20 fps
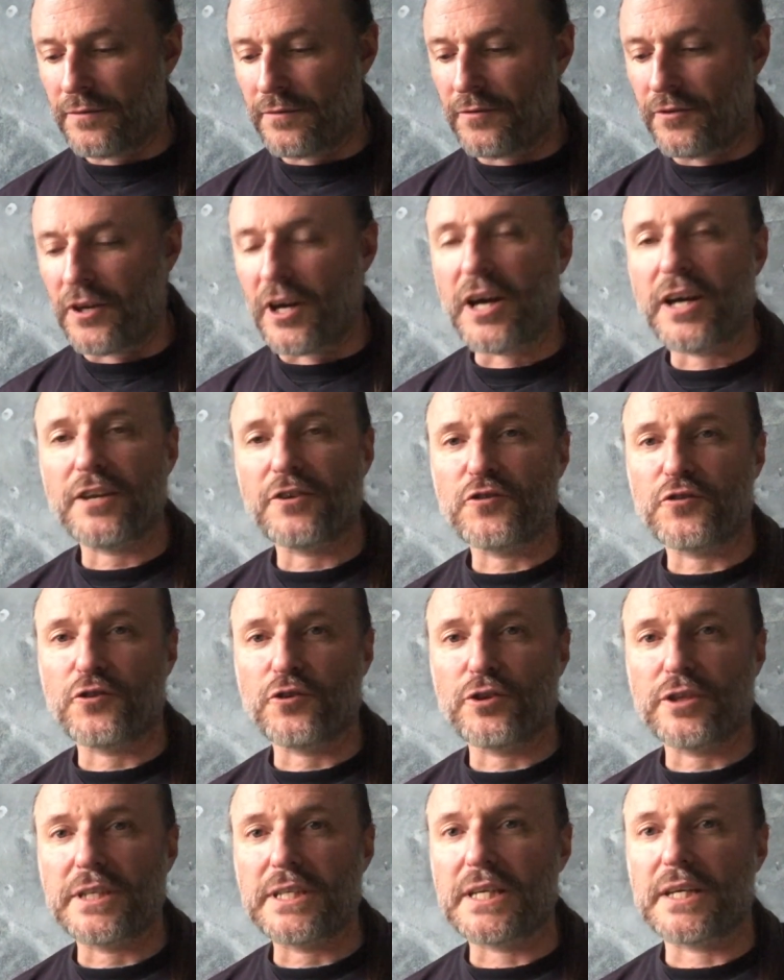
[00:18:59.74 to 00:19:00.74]
Dan is
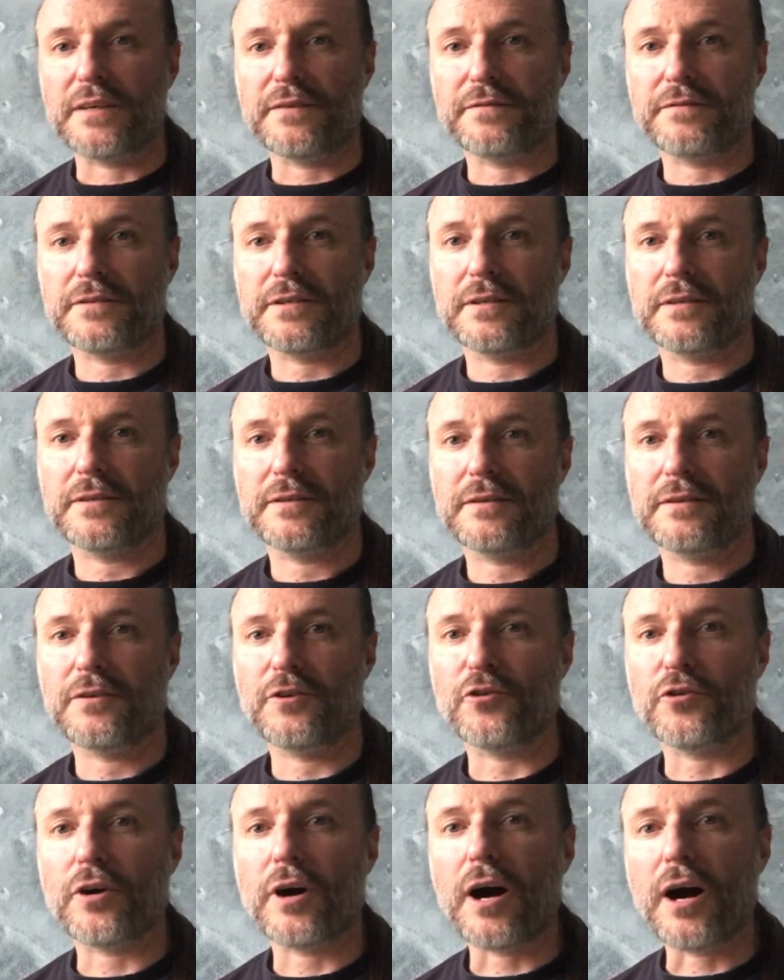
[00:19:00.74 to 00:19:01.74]
your gift,
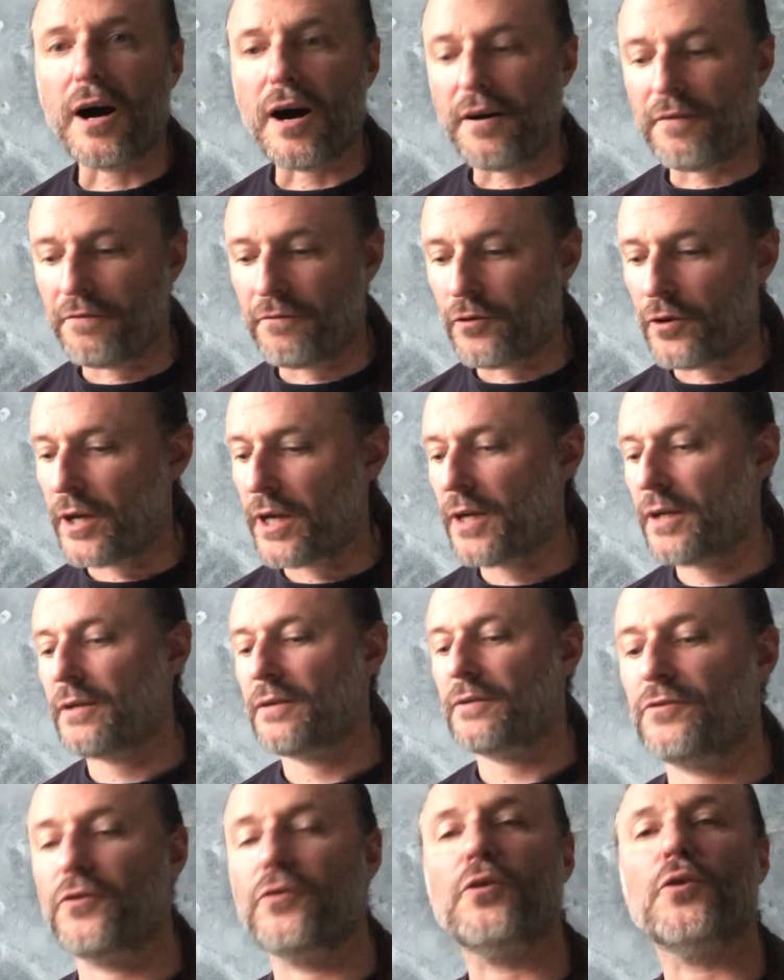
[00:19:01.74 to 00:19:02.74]
your offering
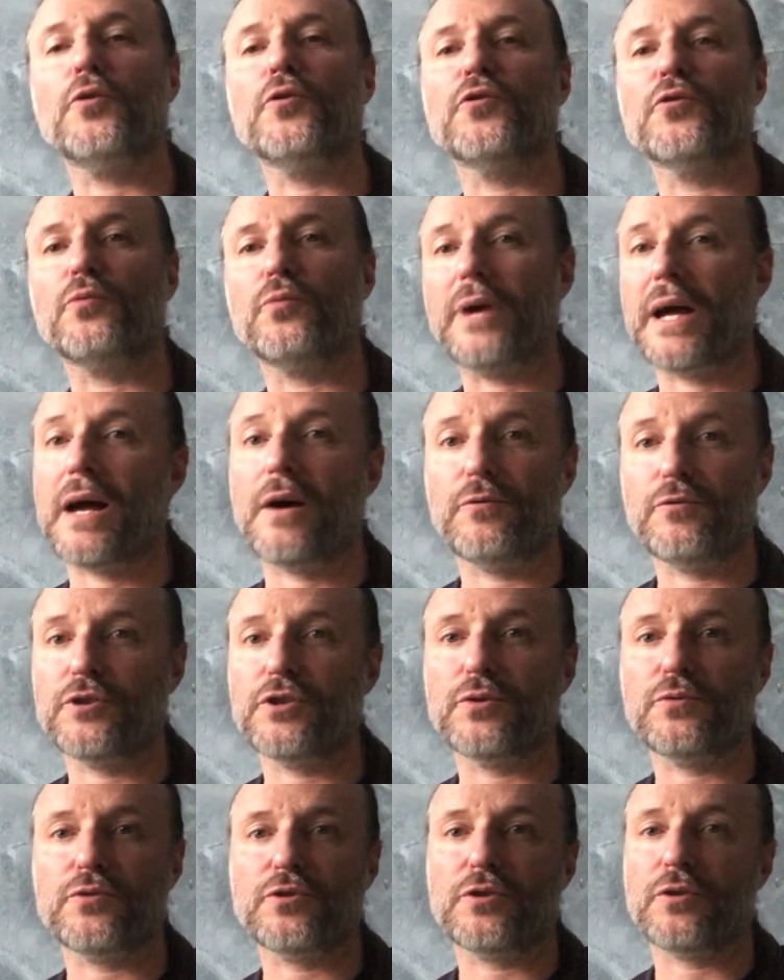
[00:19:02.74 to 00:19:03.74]
to those around
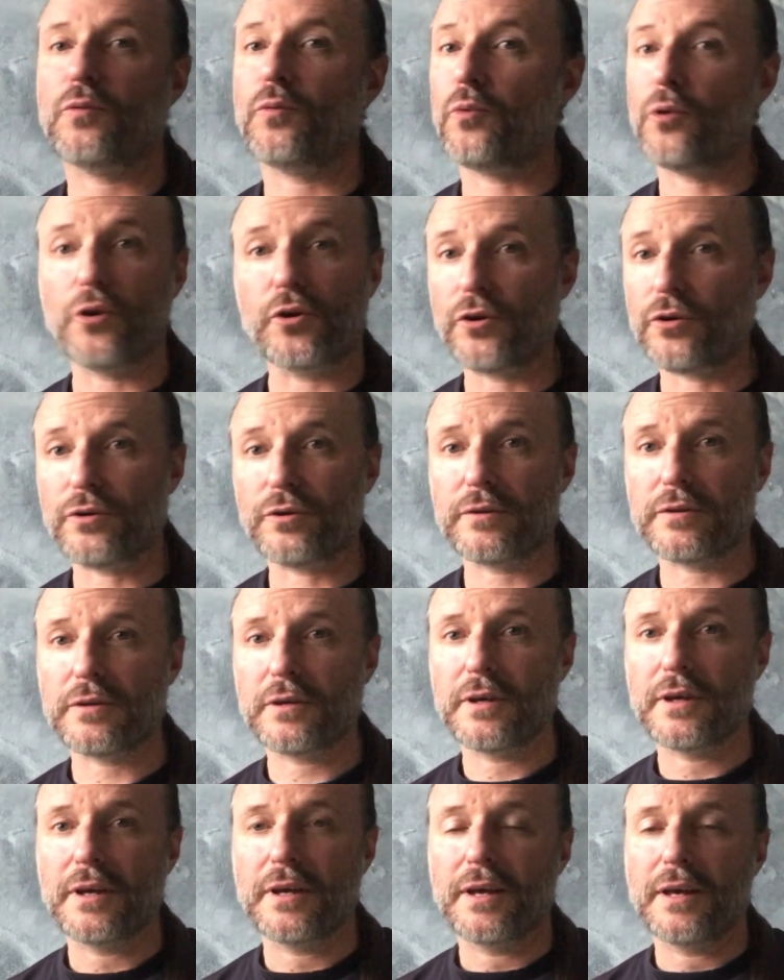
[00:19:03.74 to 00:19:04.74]
you, to the world.
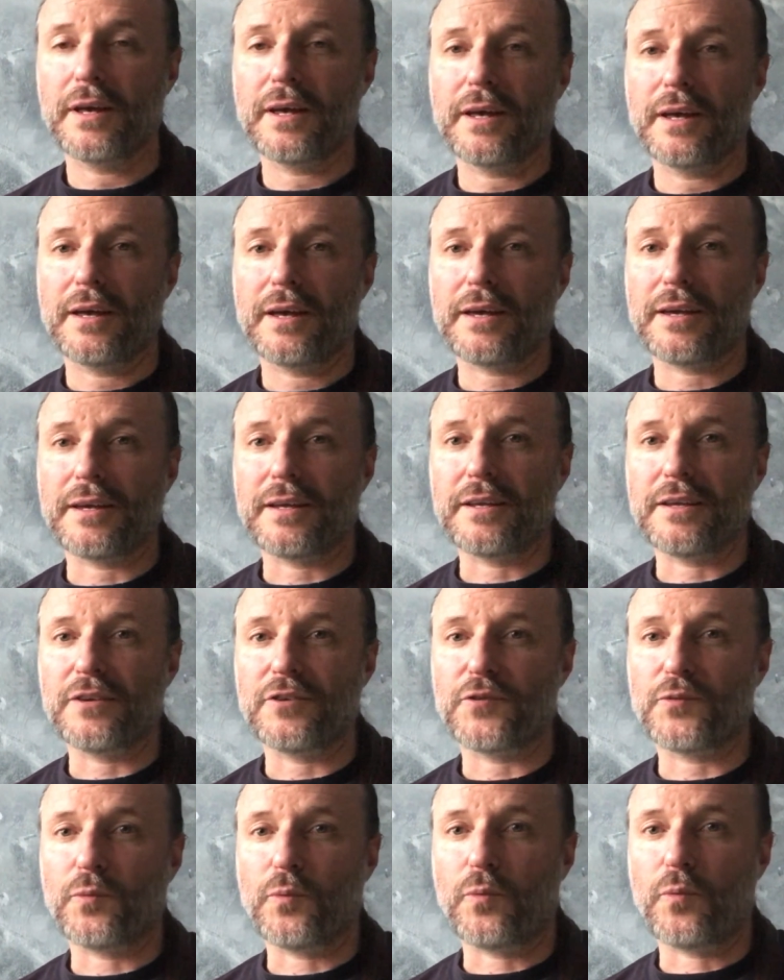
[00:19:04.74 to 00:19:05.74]
It
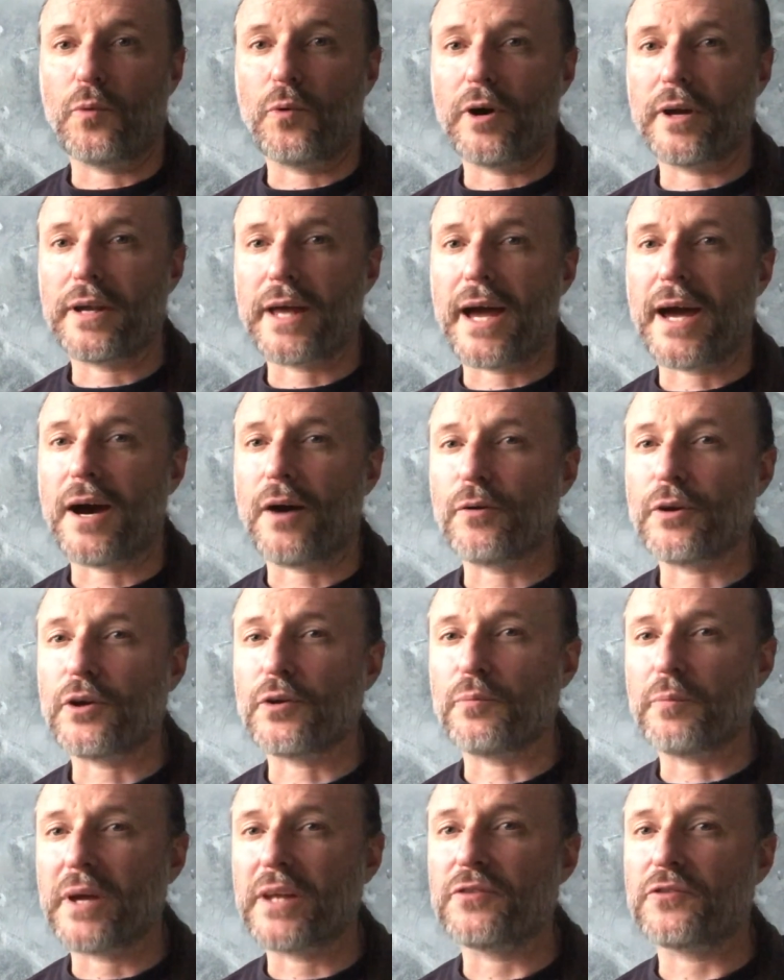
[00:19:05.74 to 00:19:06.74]
is how
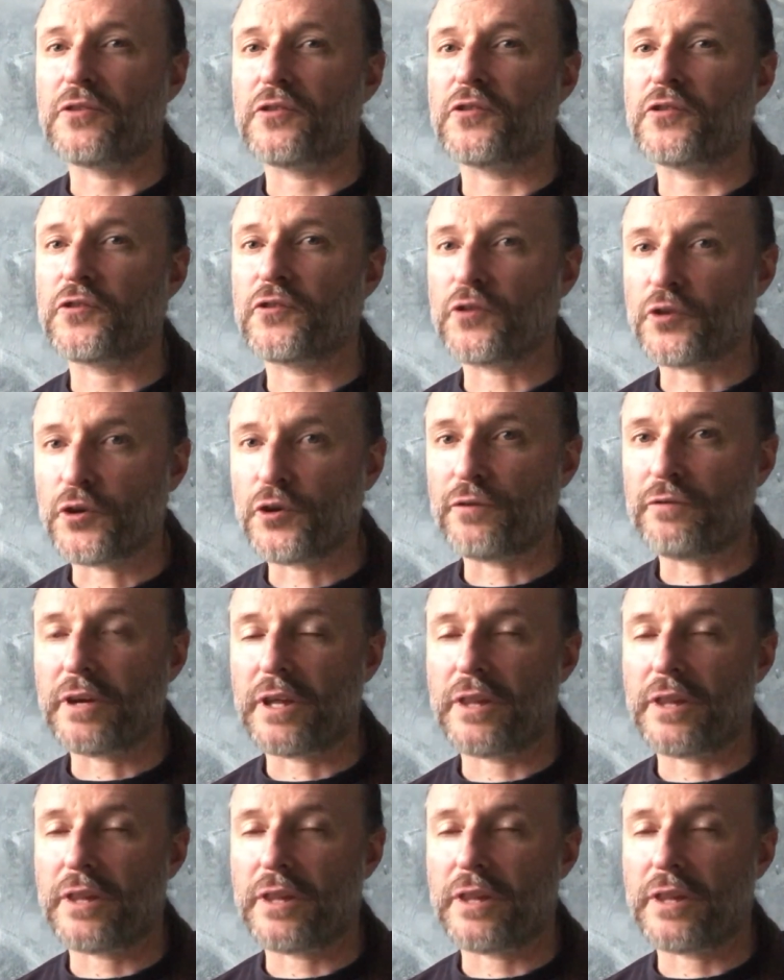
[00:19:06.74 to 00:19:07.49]
you're meant to serve